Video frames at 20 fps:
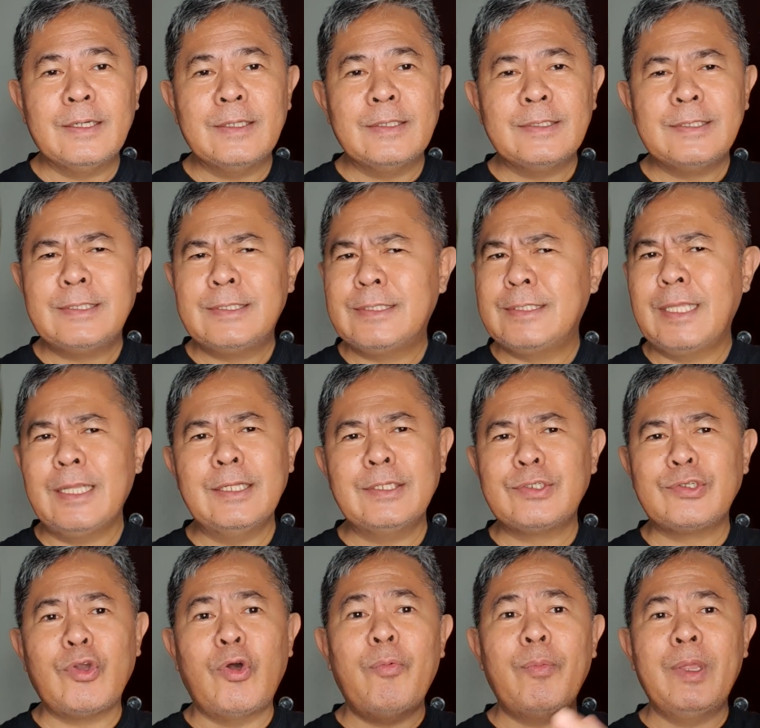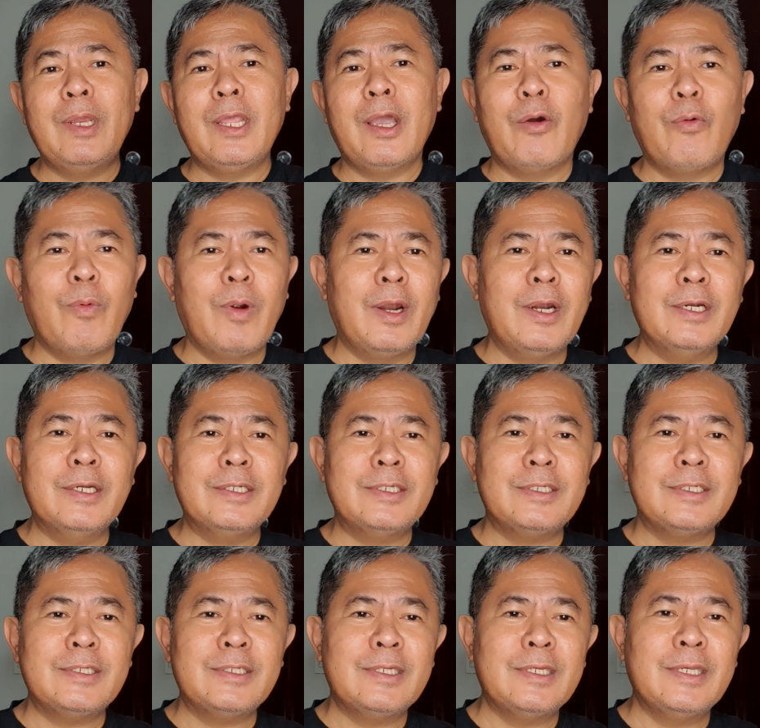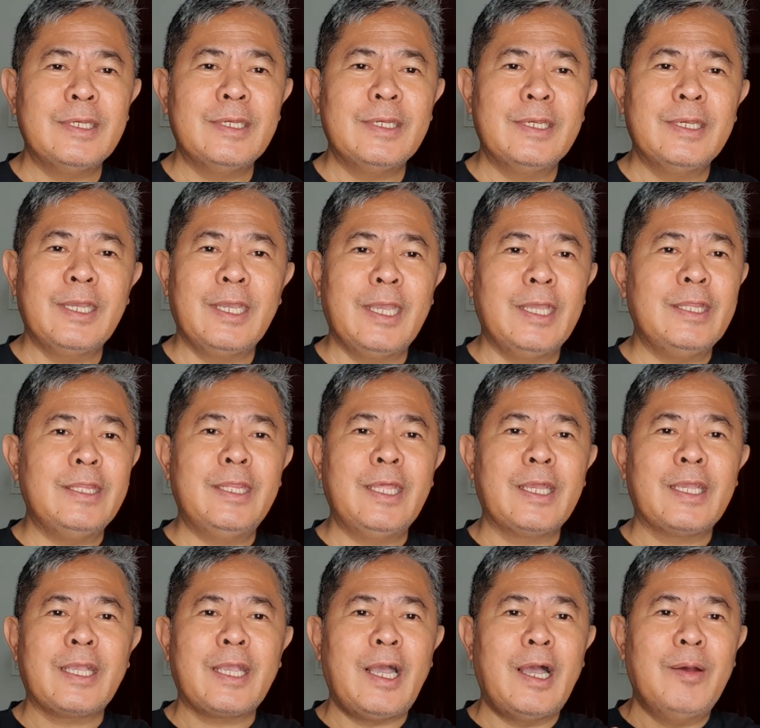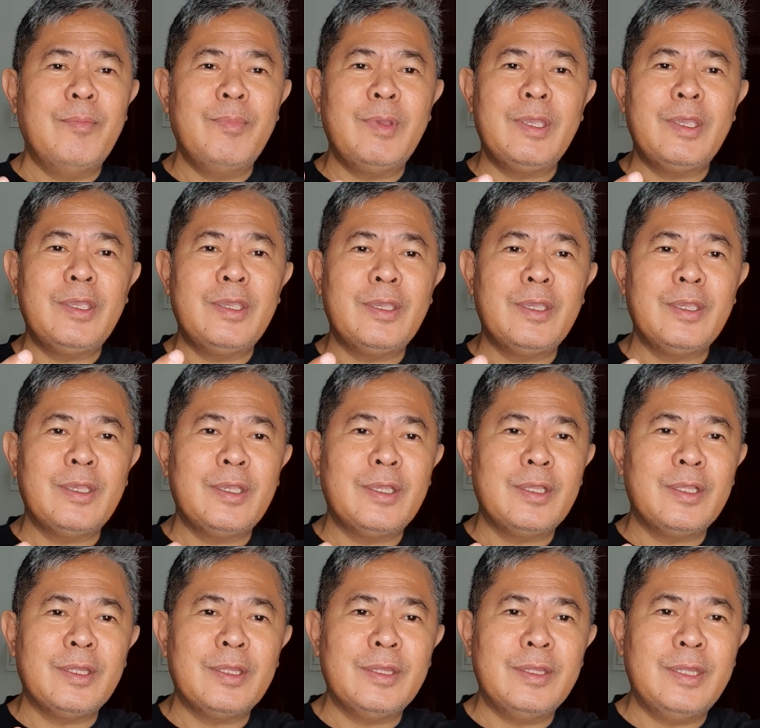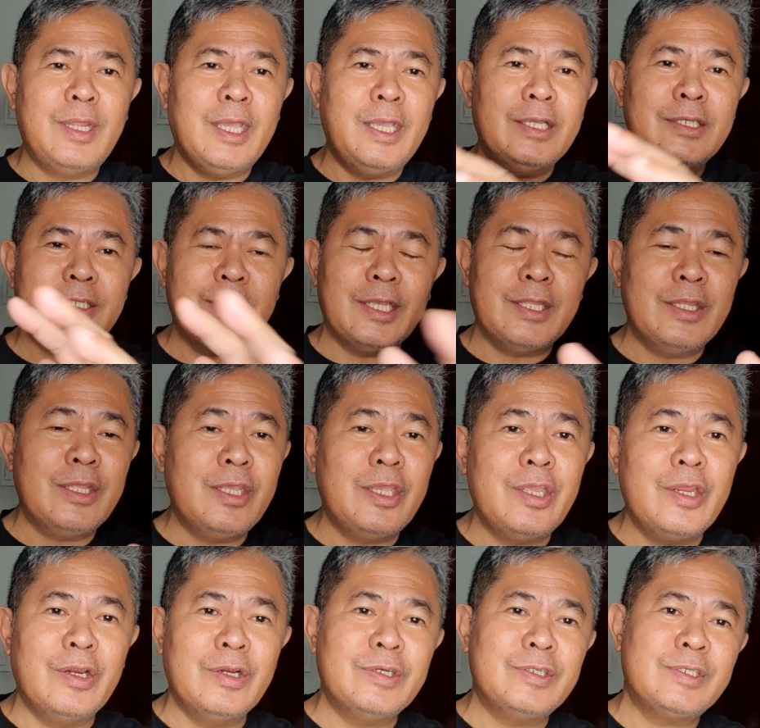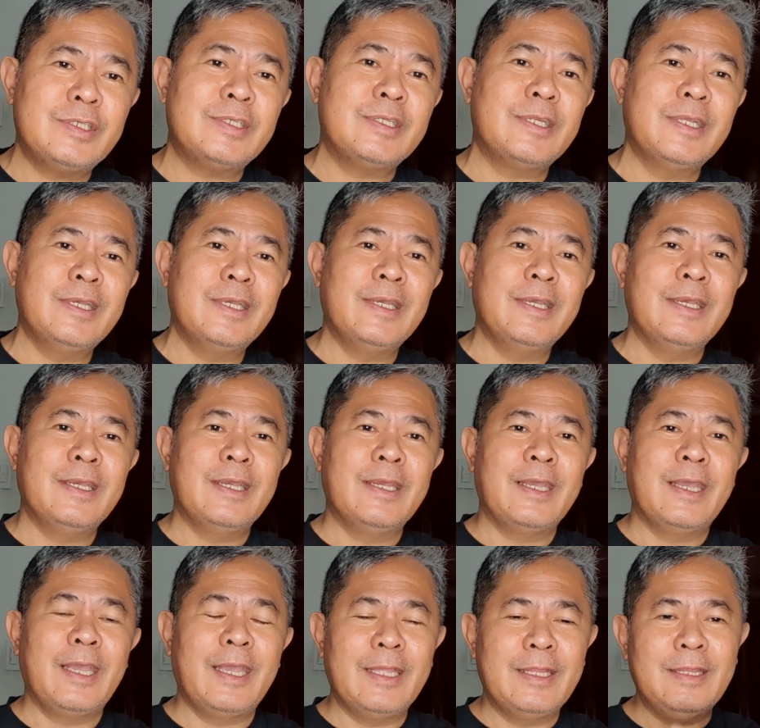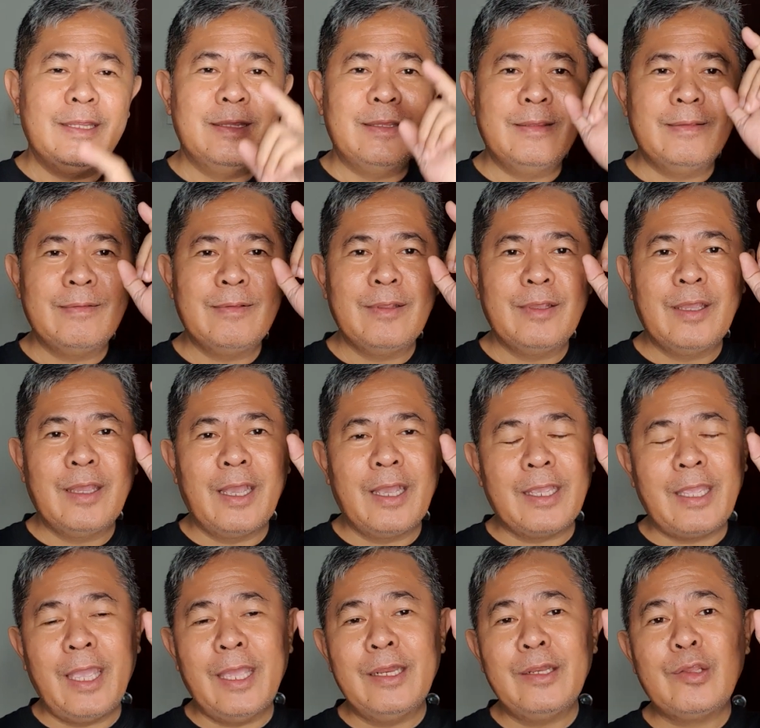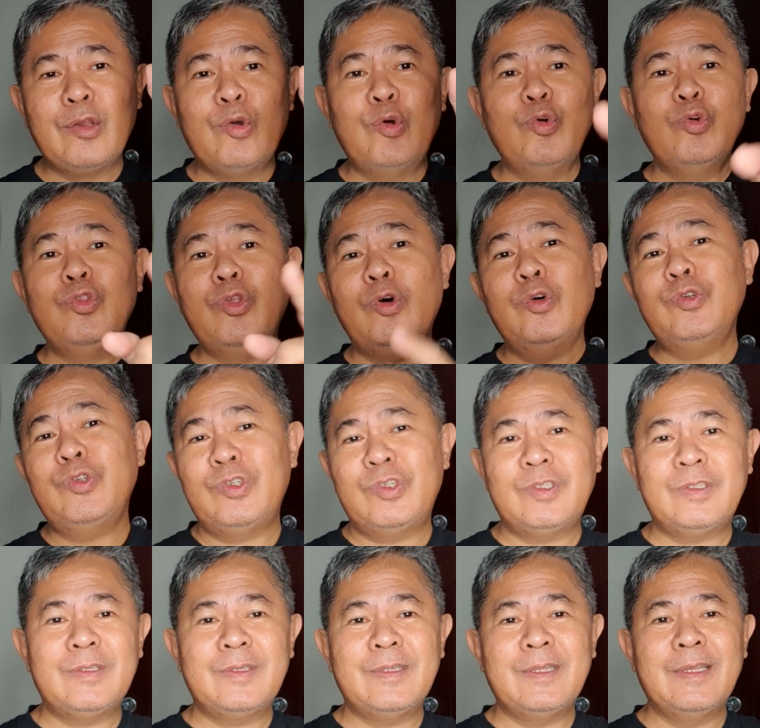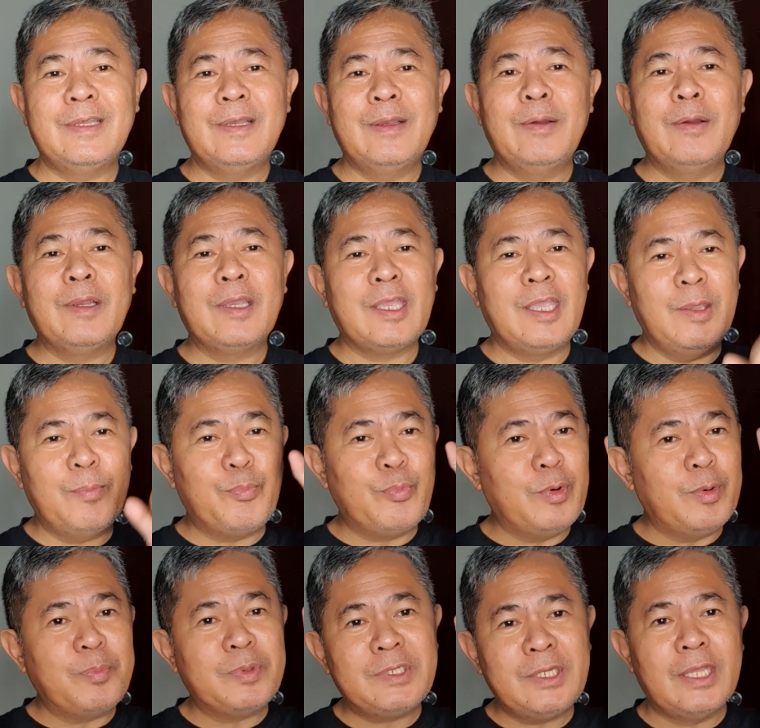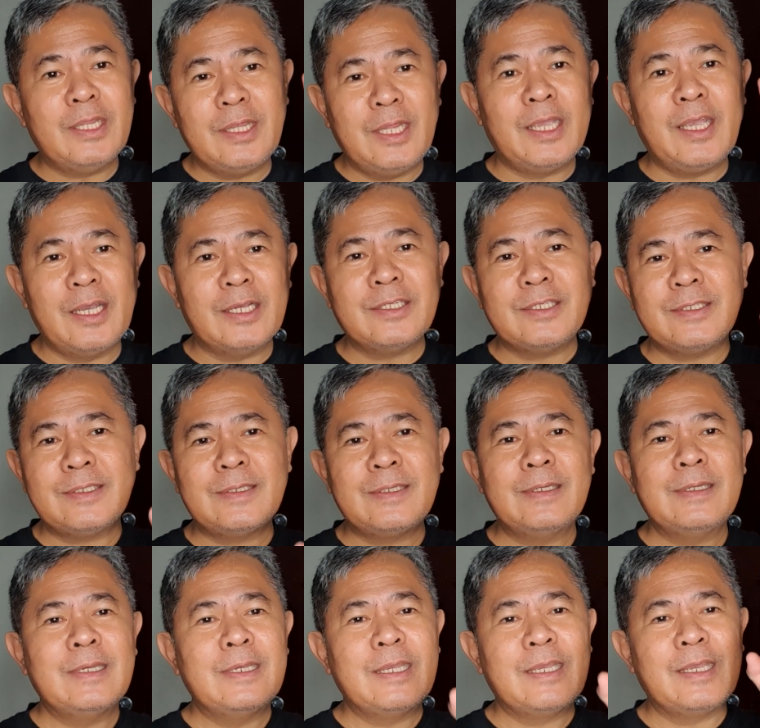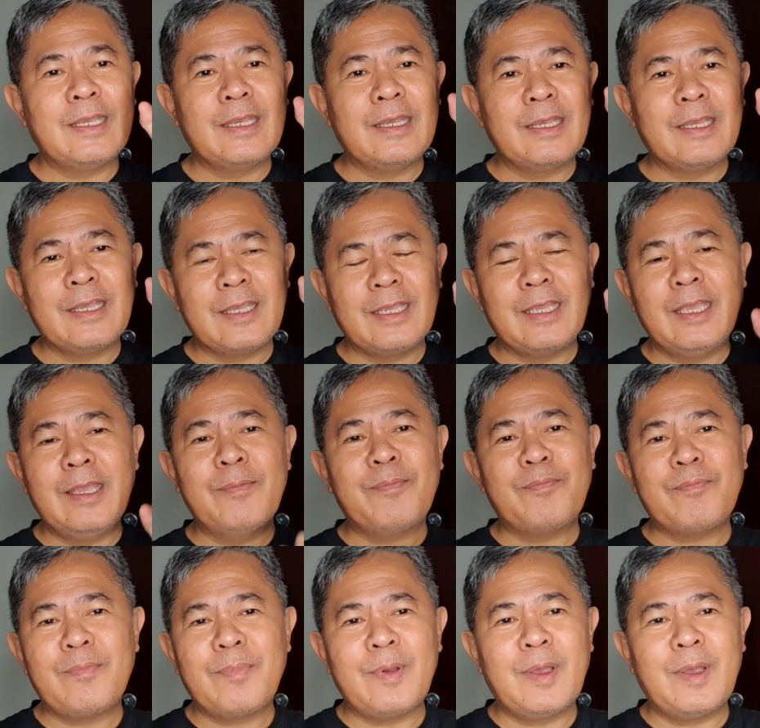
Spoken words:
still so many awards in the coming days and years. And again, kudos. Keep representing us. Keep